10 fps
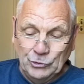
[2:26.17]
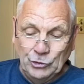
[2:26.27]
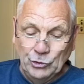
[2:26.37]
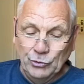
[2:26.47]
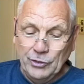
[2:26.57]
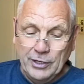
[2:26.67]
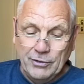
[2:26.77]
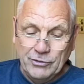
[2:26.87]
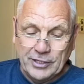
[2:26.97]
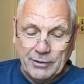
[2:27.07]
good
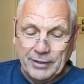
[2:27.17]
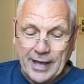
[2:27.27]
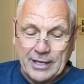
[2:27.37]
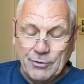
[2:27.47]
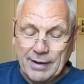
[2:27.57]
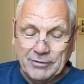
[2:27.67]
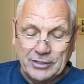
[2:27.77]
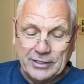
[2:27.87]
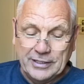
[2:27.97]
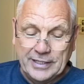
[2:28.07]
news here without you having
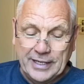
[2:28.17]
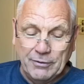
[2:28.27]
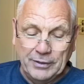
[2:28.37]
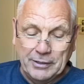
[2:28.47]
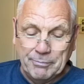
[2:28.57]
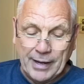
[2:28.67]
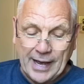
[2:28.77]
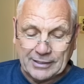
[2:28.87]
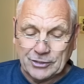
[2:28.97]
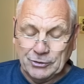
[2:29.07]
to deal with the
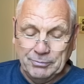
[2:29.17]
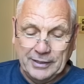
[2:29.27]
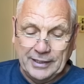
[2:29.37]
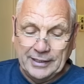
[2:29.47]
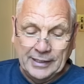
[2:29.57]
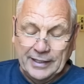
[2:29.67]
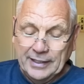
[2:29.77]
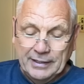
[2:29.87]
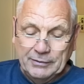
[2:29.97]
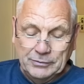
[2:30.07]
past.
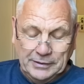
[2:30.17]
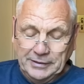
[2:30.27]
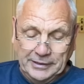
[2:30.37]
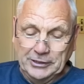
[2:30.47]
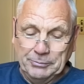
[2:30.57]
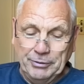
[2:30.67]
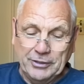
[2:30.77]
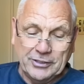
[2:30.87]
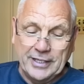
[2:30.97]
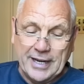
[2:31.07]
Well, there's a
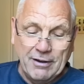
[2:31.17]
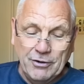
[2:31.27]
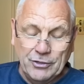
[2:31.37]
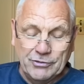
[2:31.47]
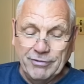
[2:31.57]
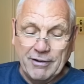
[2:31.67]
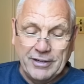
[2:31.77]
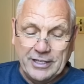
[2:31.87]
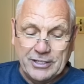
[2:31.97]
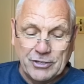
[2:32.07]
person here who is very
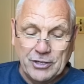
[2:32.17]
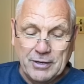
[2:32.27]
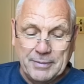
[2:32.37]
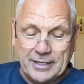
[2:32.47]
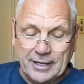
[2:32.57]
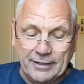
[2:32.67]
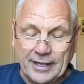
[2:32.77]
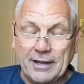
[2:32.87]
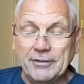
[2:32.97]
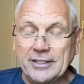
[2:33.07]
determined,
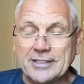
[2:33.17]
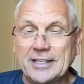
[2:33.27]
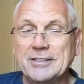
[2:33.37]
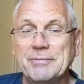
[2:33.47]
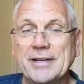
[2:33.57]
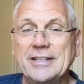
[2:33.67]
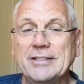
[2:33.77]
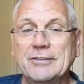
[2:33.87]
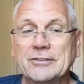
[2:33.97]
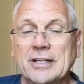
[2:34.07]
okay, with this Ace of
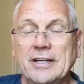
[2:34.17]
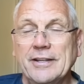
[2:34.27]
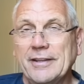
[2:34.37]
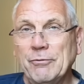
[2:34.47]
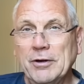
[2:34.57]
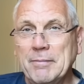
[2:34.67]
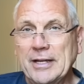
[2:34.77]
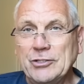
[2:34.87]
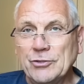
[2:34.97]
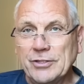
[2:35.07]
Pentacles. They want to
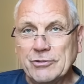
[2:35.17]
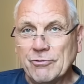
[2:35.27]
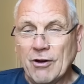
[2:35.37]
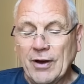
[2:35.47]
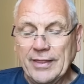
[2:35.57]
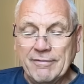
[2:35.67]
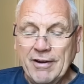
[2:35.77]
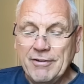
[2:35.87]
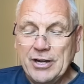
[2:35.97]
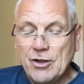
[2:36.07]
make sure it's right. They're
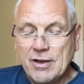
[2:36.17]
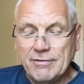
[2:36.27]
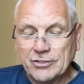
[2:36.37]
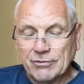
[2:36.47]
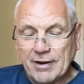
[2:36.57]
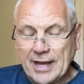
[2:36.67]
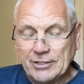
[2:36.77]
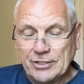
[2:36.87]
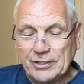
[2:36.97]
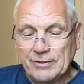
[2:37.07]
very nervous
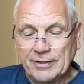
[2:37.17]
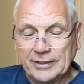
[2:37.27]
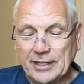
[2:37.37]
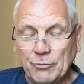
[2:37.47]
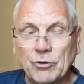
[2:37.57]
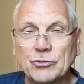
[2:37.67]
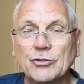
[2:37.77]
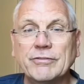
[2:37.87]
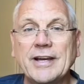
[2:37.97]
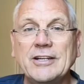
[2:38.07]
around you. I don't know what
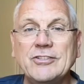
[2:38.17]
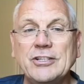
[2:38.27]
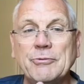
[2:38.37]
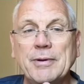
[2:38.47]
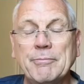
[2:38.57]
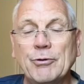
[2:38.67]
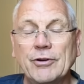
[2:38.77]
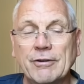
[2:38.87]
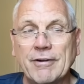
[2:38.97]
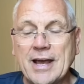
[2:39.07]
sort of energy you've been
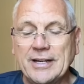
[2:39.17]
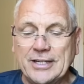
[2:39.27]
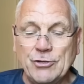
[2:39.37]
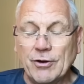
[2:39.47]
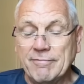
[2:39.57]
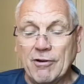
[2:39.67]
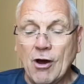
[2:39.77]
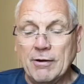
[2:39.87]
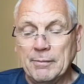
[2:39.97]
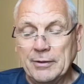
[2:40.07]
putting around in your
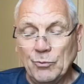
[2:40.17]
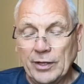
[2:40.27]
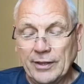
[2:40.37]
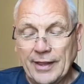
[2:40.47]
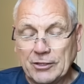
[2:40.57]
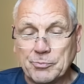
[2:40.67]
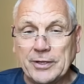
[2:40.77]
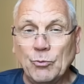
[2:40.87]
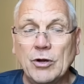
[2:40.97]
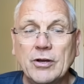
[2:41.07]
environment, whether that's been
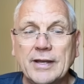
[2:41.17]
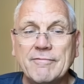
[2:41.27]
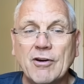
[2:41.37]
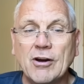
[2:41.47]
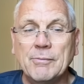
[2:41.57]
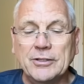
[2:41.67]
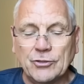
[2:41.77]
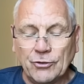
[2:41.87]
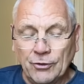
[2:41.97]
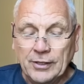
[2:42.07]
a work environment
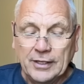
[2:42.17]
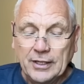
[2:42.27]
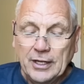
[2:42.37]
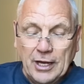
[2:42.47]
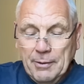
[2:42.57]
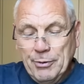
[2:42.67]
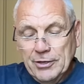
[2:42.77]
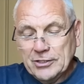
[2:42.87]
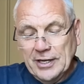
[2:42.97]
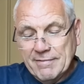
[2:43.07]
or a
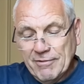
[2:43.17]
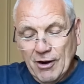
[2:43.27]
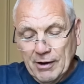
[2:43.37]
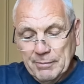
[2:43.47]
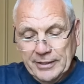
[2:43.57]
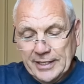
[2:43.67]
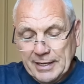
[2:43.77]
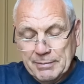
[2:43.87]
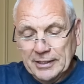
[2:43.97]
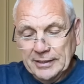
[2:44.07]
personal environment
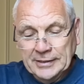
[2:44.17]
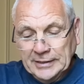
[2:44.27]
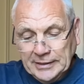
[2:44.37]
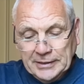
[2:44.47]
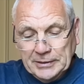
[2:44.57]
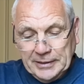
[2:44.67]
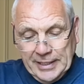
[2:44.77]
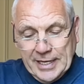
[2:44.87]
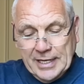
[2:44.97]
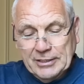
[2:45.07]
here, but,
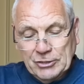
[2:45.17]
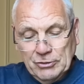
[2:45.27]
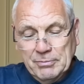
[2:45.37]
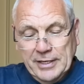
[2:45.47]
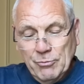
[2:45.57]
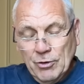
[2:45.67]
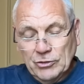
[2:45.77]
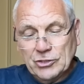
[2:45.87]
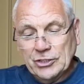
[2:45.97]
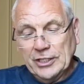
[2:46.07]
yeah, somebody
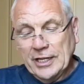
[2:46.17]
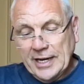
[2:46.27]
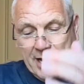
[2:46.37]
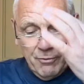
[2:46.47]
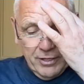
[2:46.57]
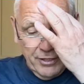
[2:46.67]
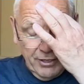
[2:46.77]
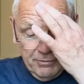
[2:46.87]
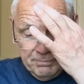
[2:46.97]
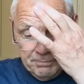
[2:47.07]
wants to connect with
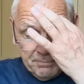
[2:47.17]
you,